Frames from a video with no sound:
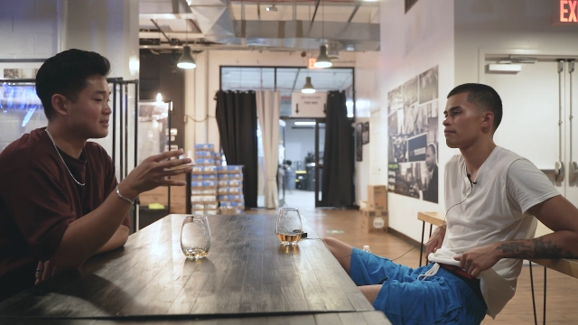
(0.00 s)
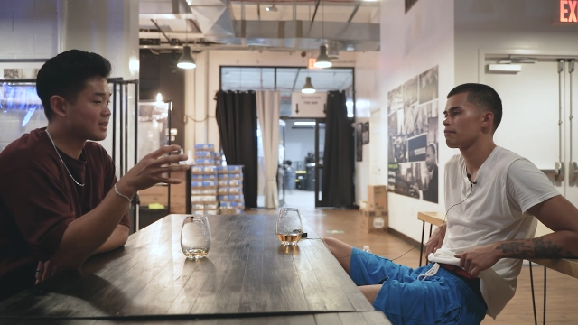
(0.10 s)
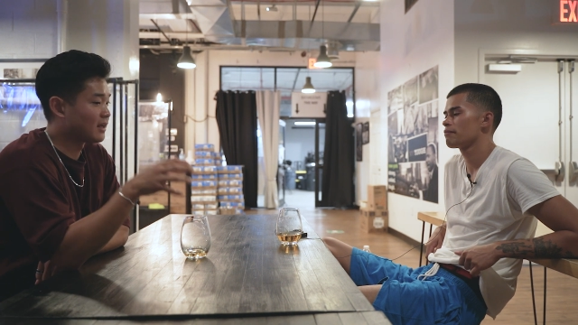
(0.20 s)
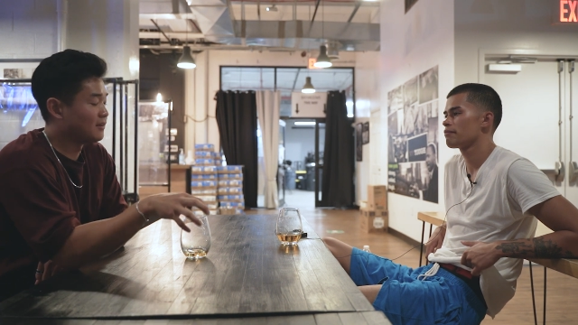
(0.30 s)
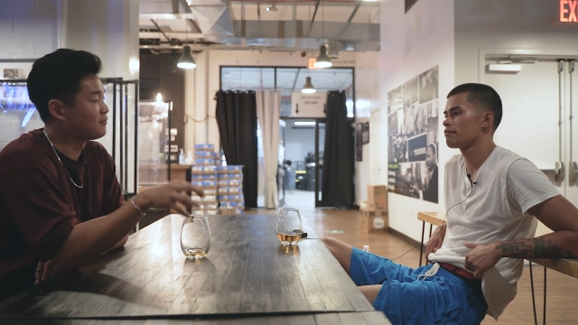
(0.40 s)

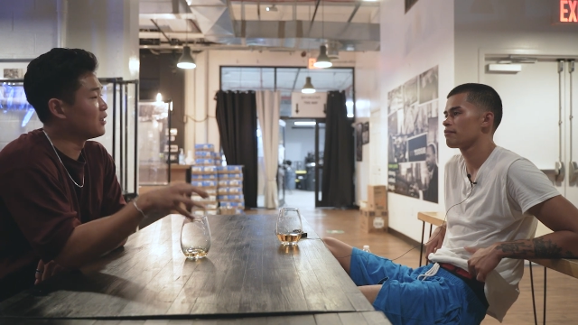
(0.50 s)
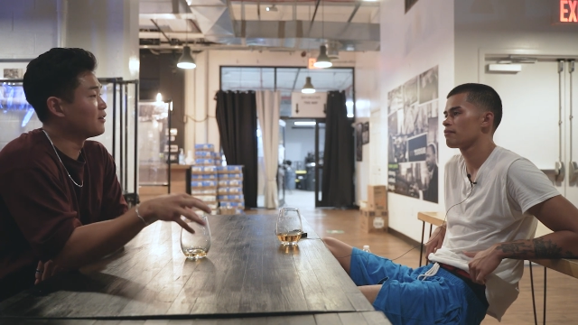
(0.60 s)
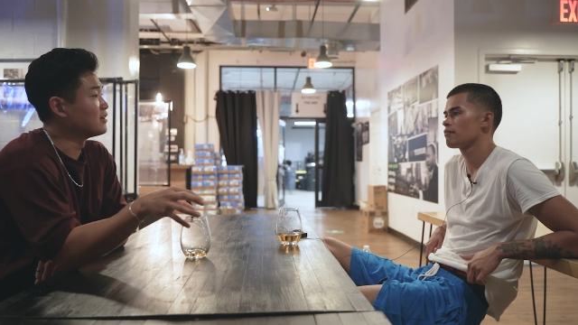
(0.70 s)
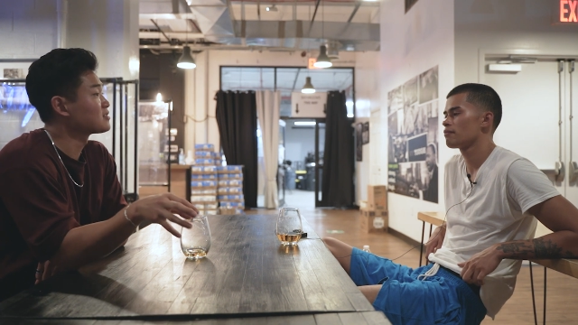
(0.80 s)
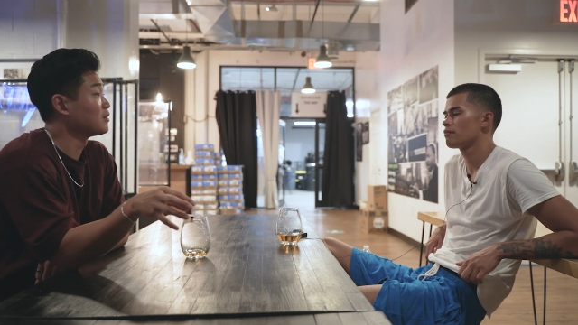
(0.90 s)
Speaker 1: It's that if
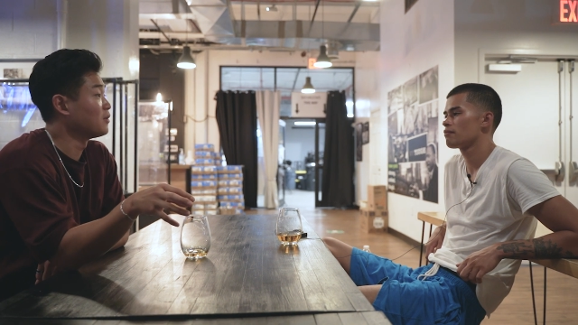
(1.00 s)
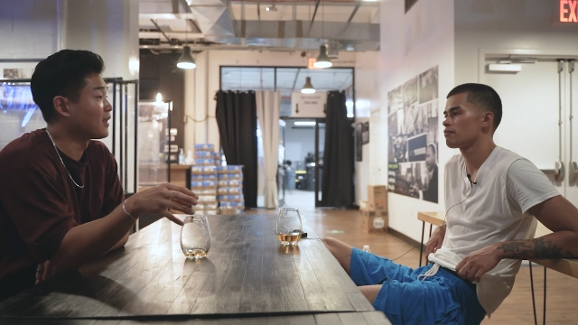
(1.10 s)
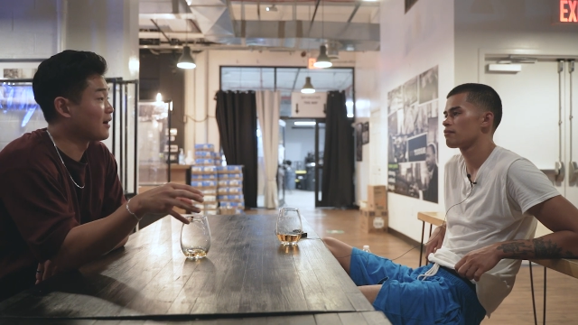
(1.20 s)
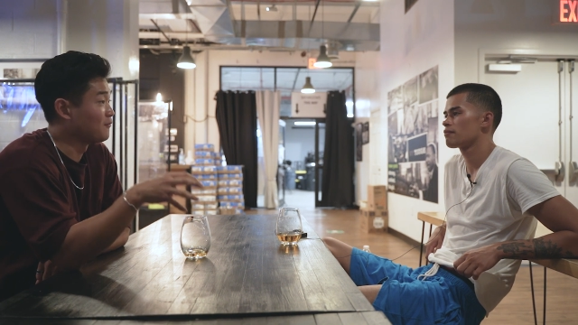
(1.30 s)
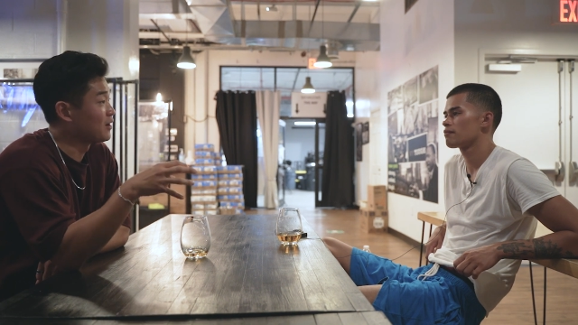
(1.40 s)
there is
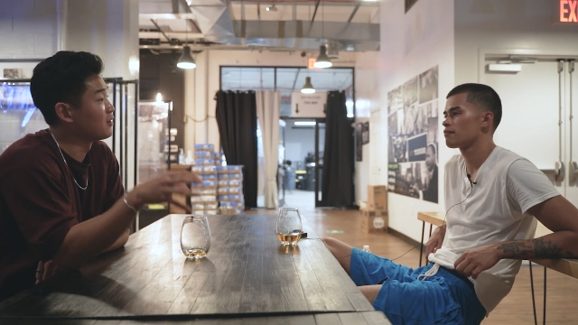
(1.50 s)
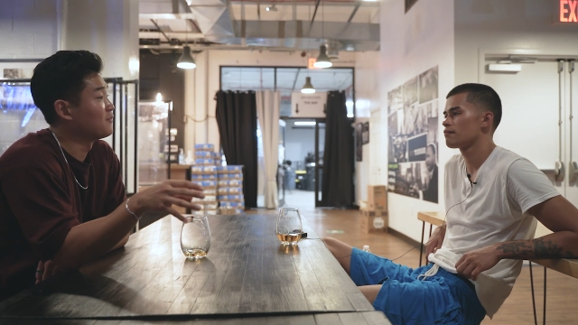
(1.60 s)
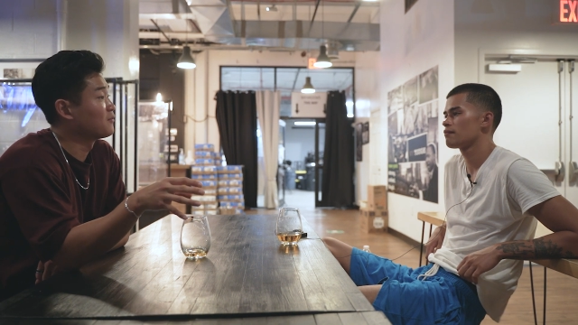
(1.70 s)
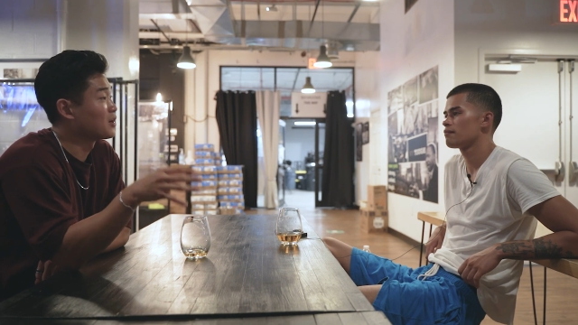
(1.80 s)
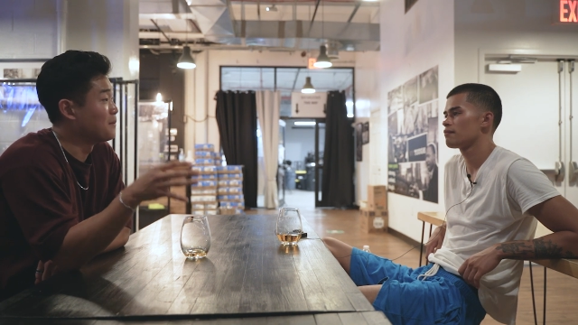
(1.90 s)
someone that I'm
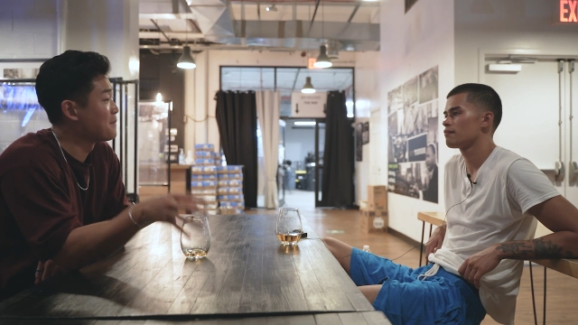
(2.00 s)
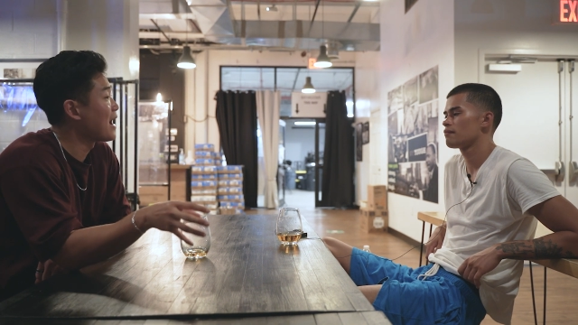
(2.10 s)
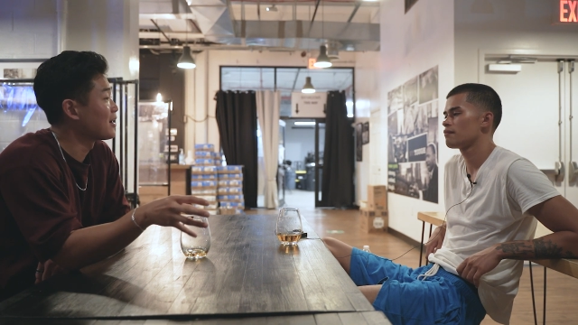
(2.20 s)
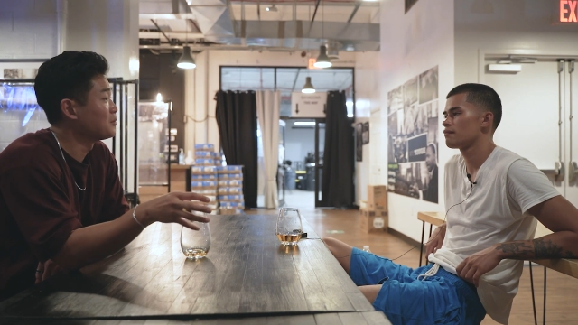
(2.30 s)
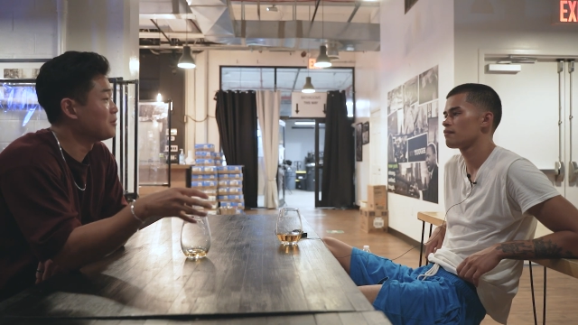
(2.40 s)
very
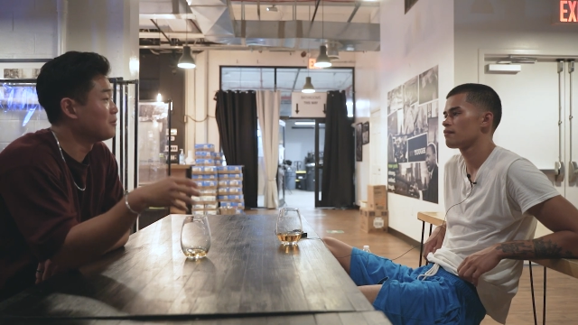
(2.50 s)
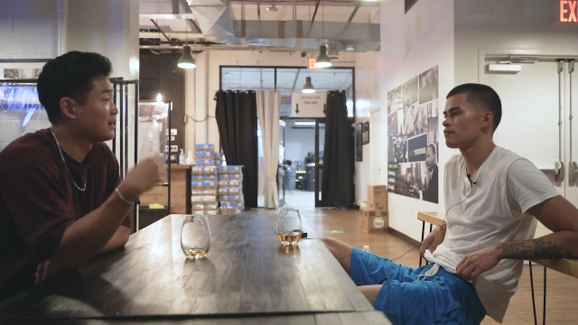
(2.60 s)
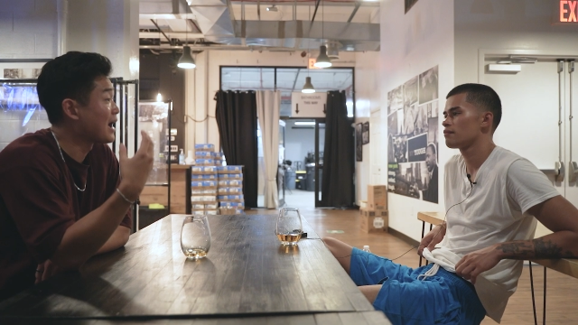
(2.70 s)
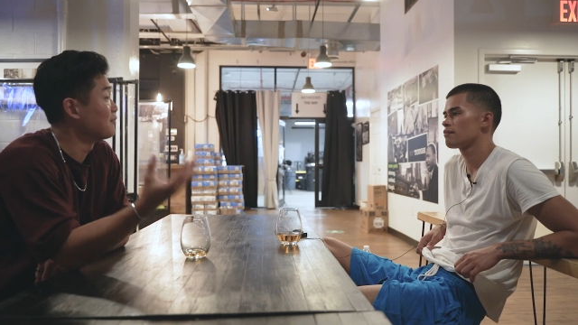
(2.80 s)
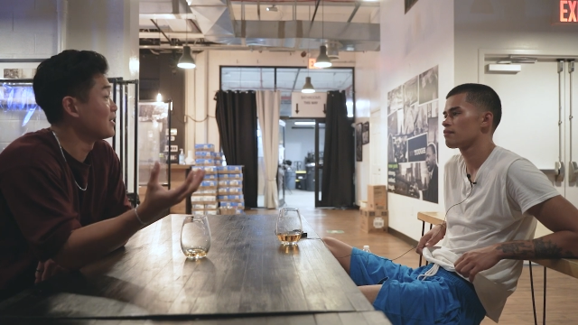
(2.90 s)

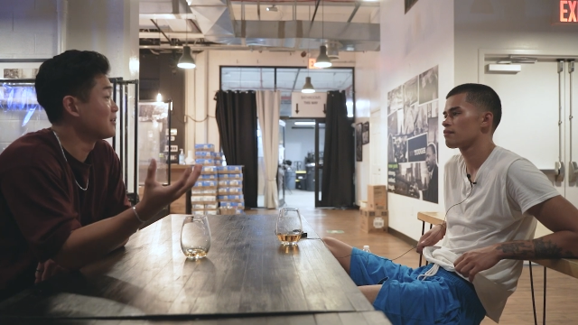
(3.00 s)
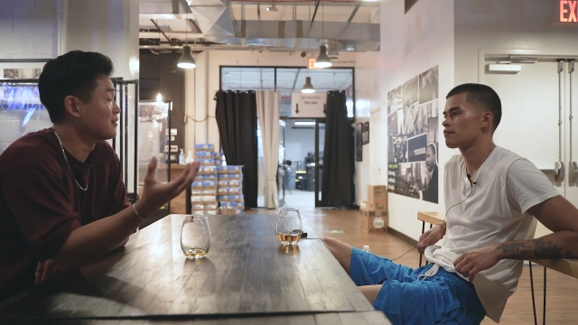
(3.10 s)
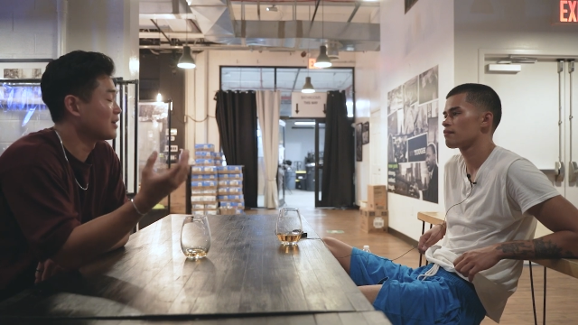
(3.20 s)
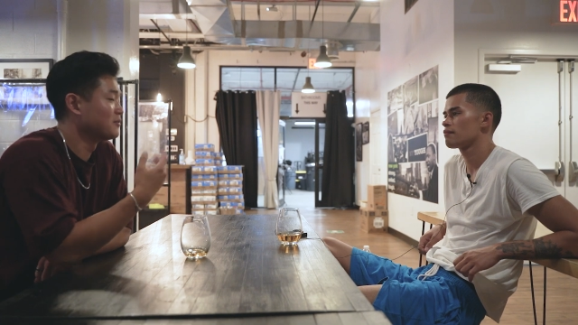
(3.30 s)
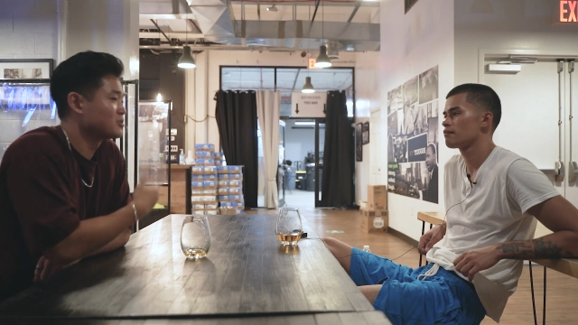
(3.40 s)
compatible and have like
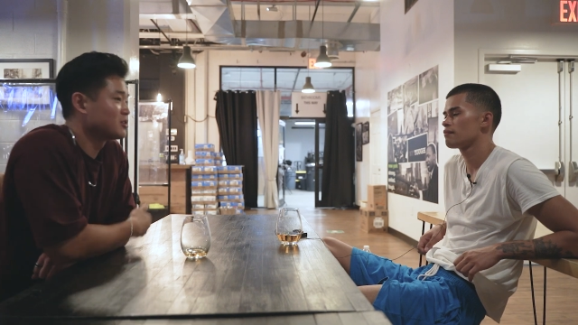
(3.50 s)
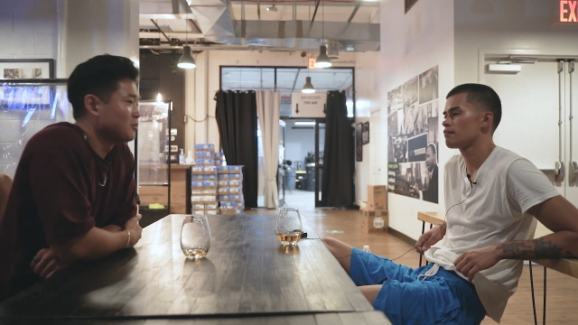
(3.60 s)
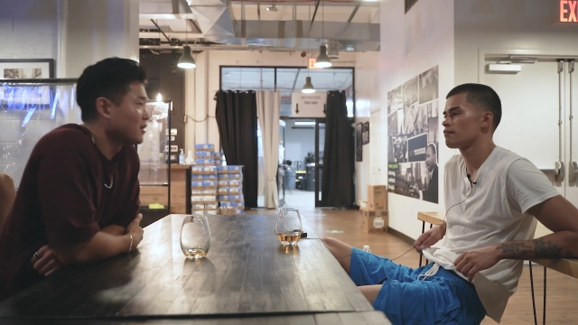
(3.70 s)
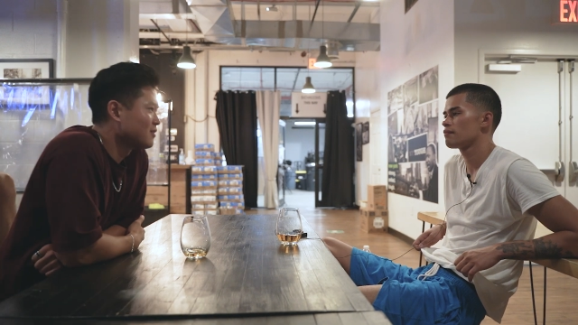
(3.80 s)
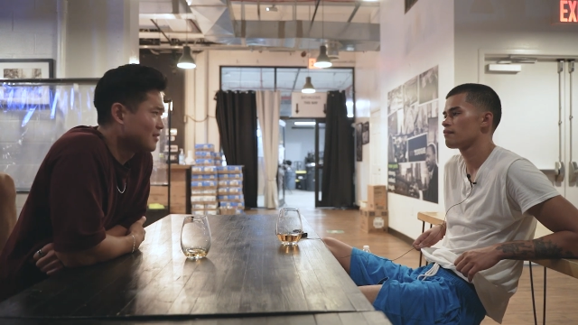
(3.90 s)
good
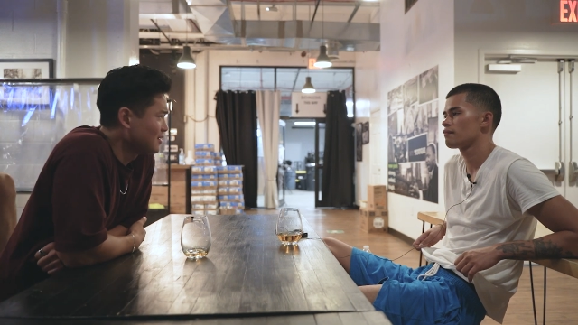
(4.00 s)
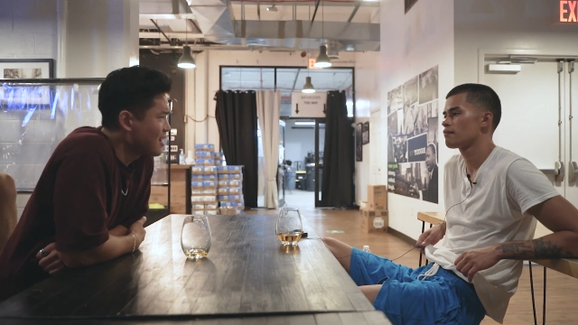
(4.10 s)
chemistry with, then